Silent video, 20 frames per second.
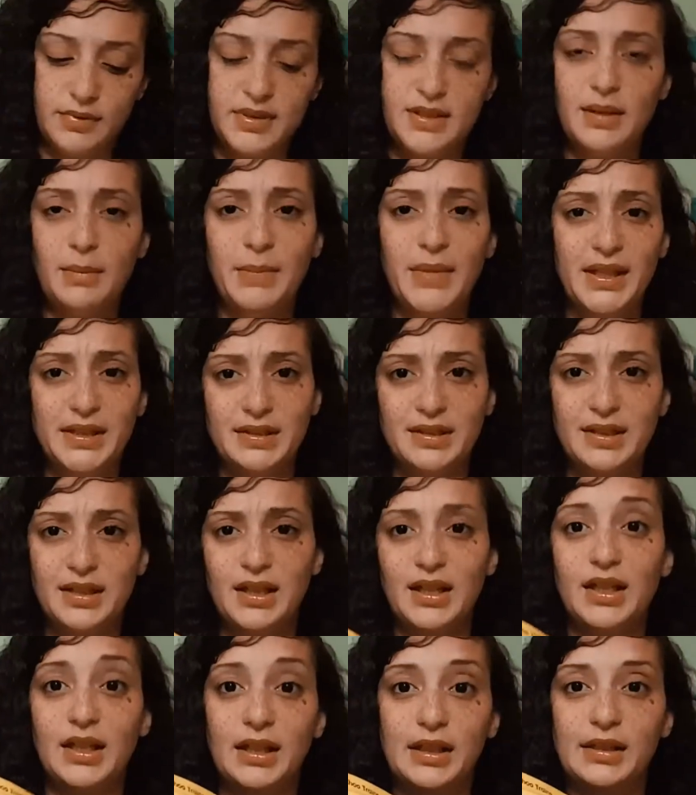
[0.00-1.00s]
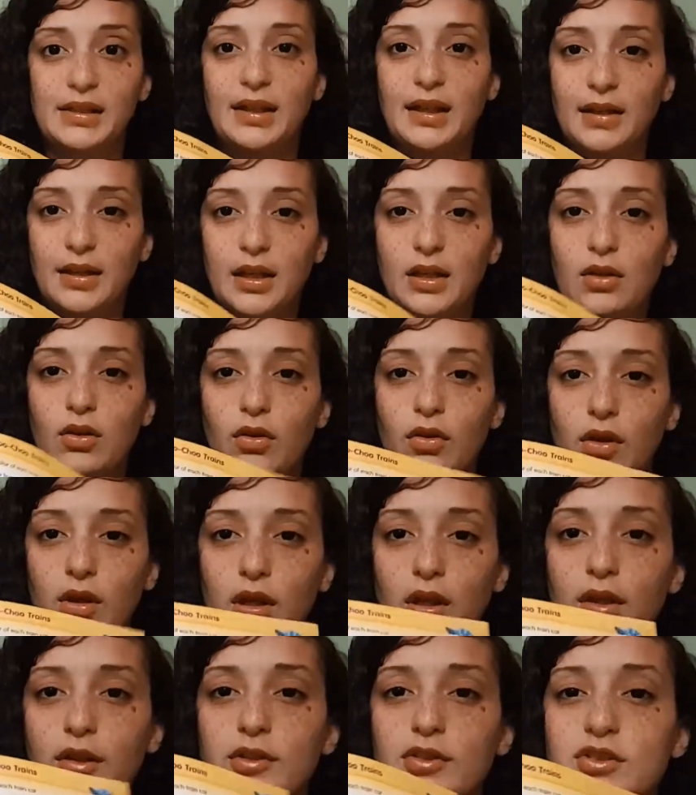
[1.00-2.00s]
cementing in that they know the
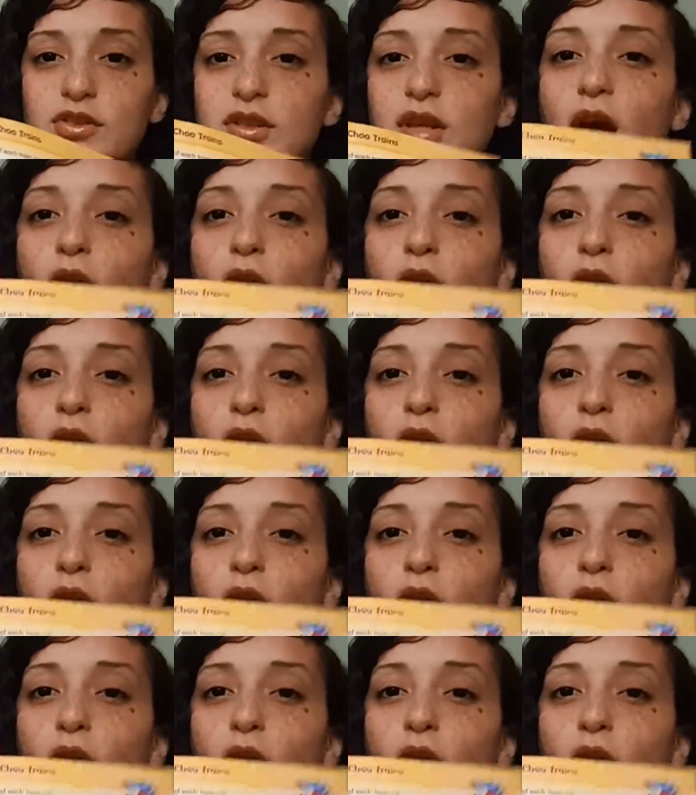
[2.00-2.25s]
colors.